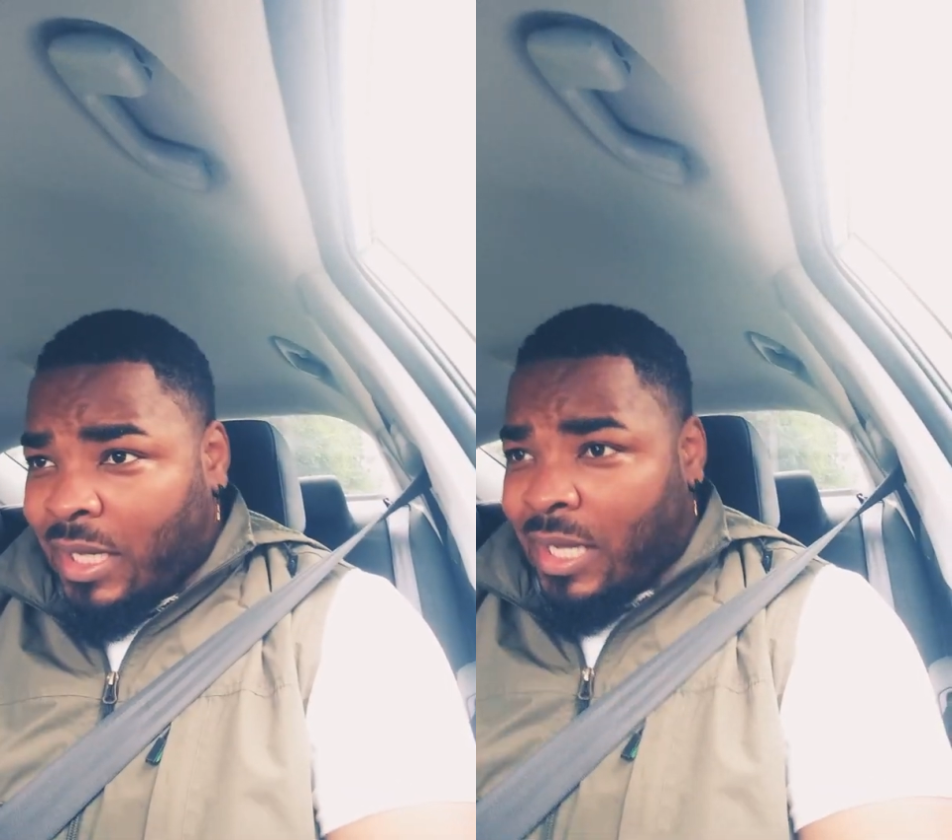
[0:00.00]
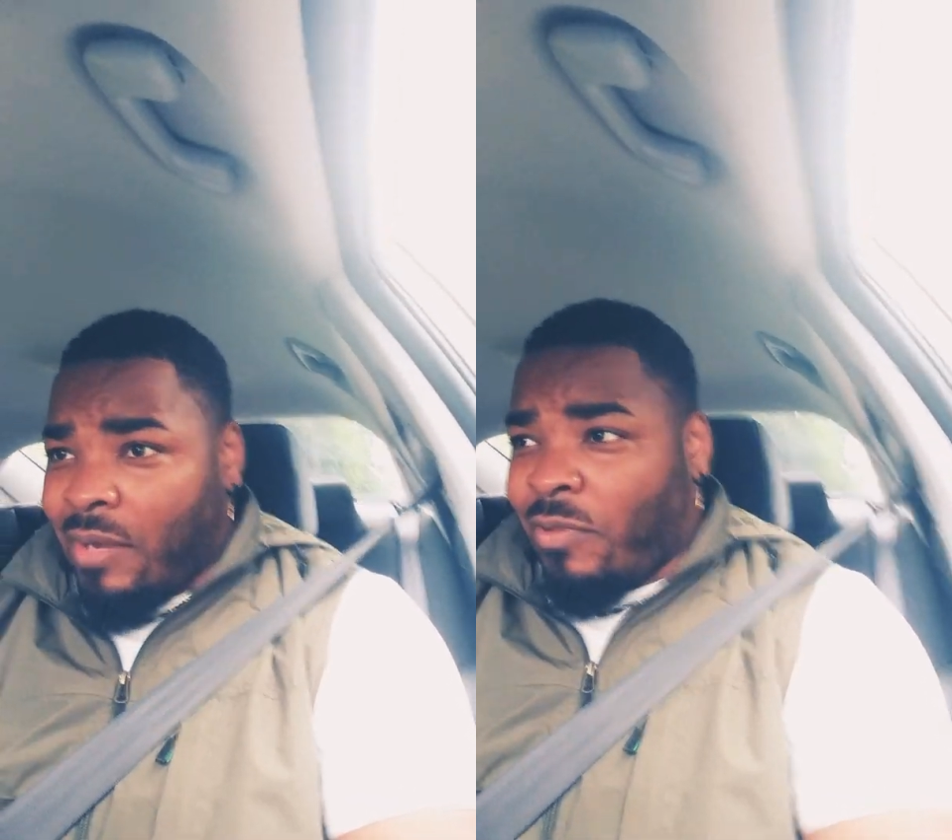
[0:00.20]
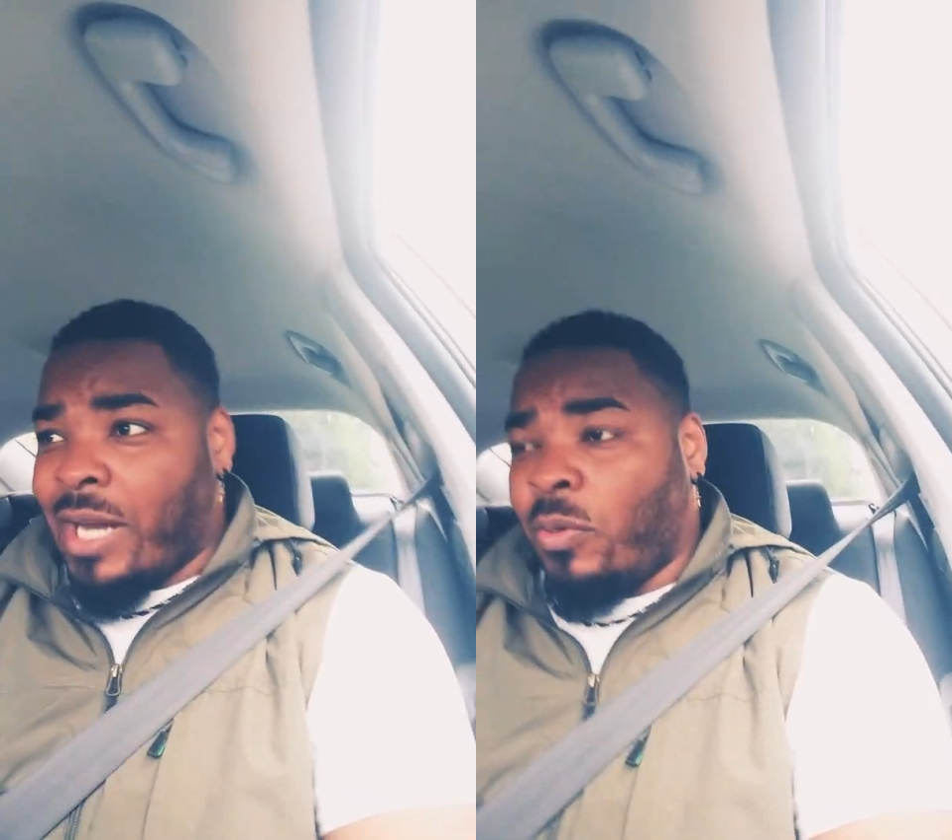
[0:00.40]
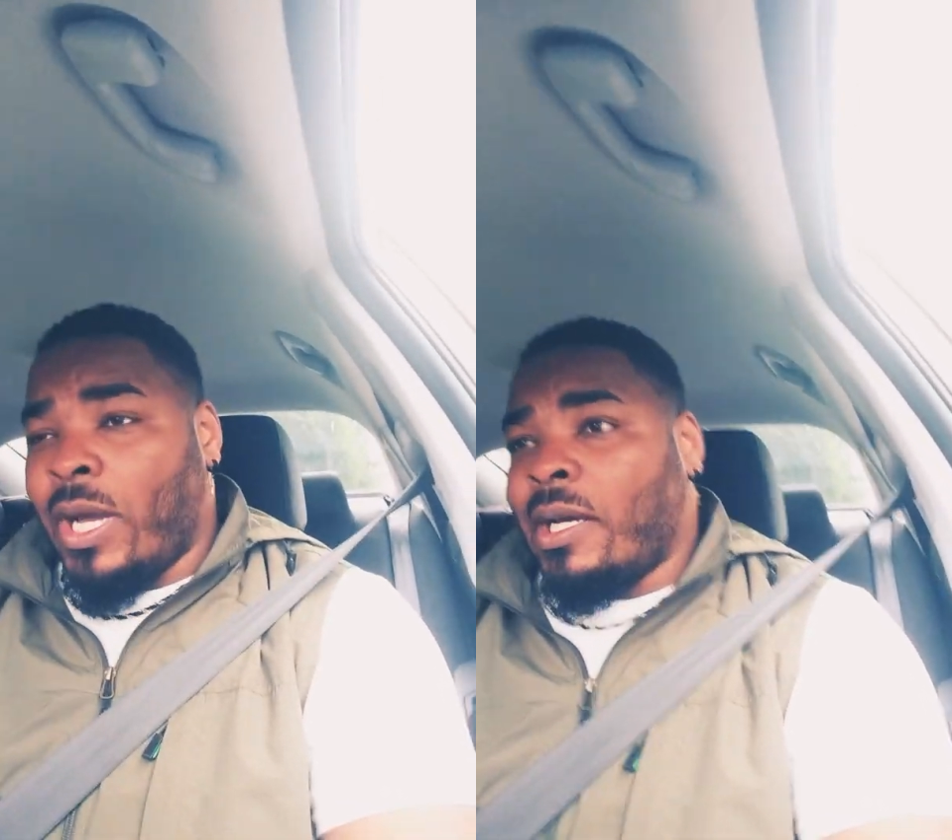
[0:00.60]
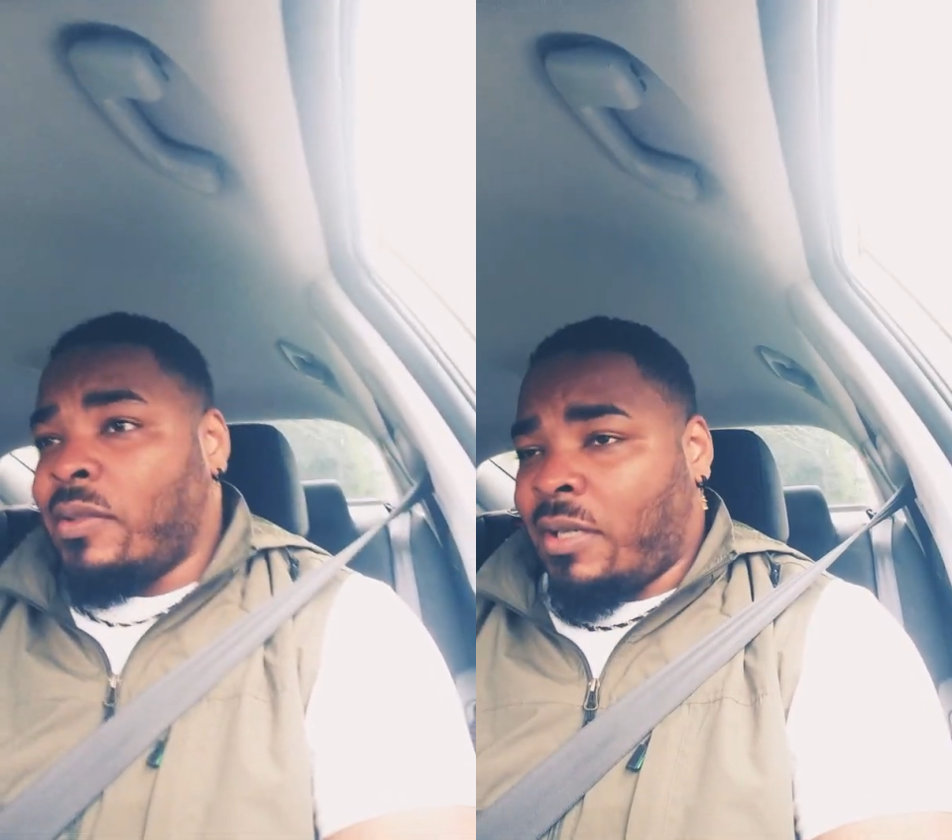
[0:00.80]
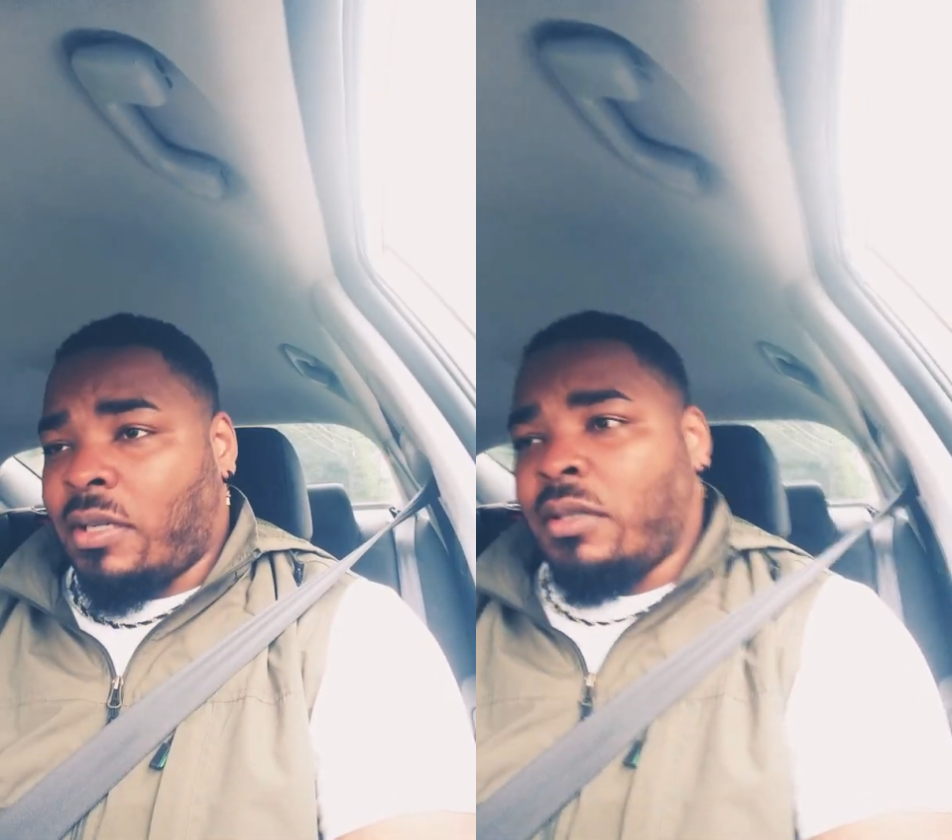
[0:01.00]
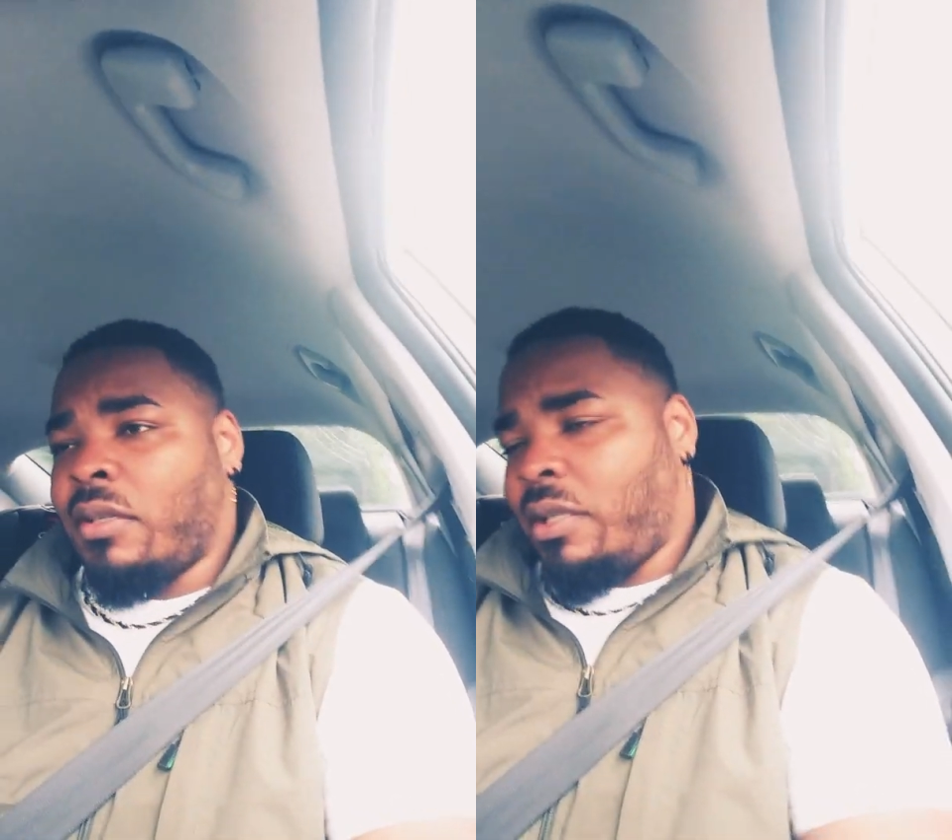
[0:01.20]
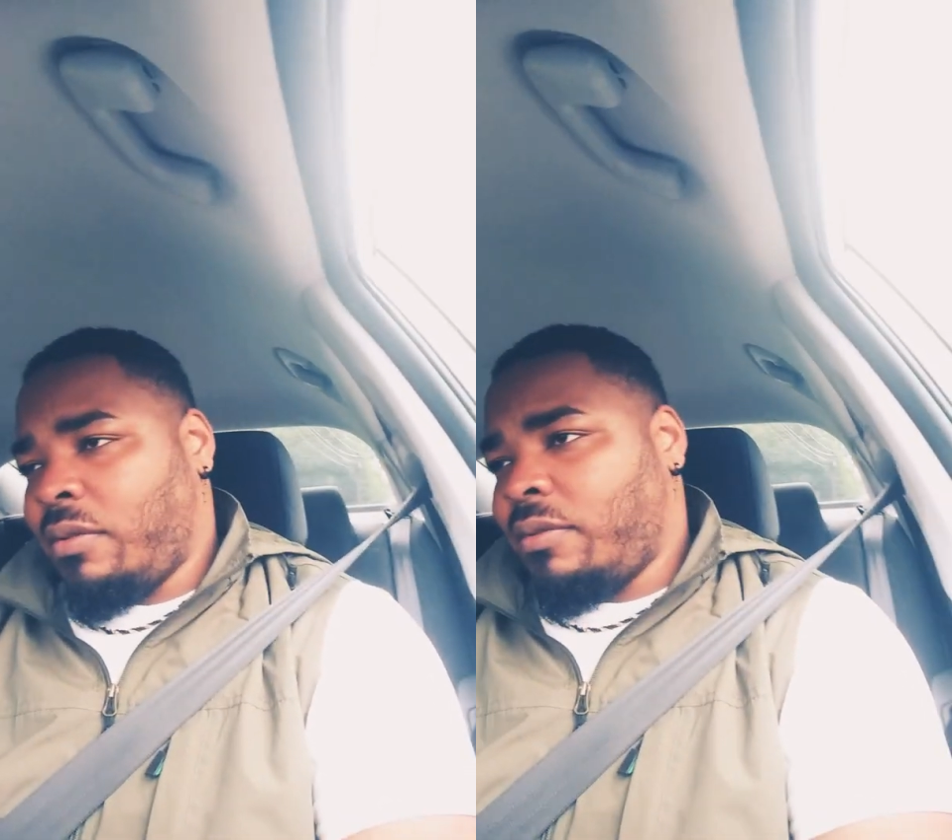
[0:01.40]
And right away I was like,
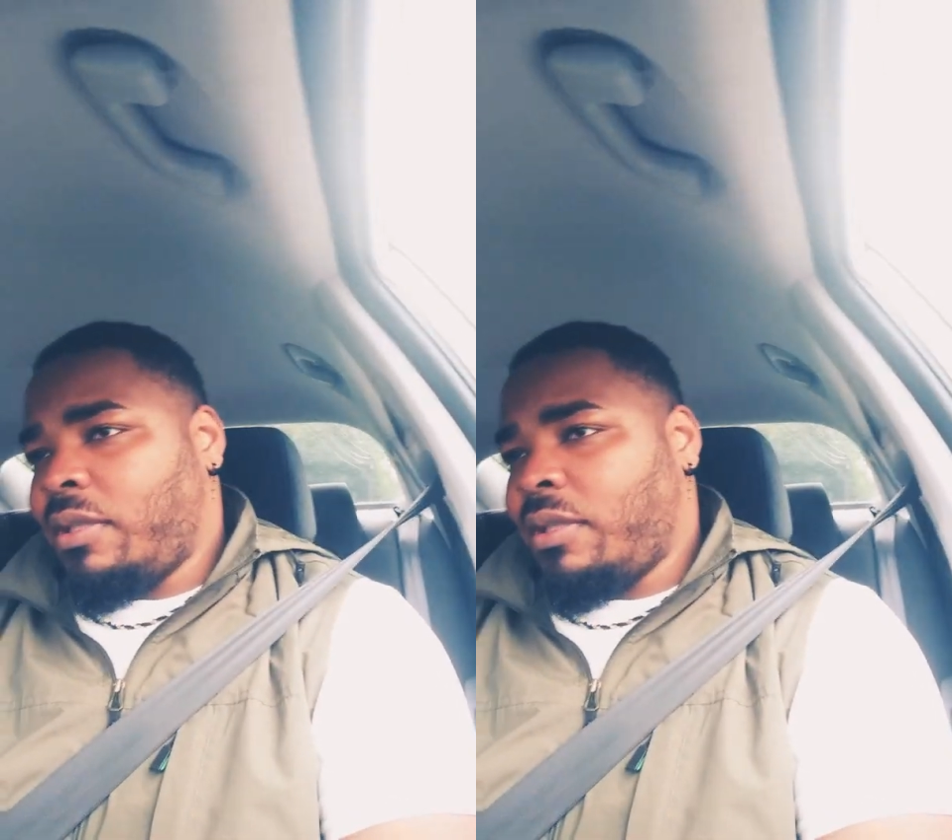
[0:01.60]
okay,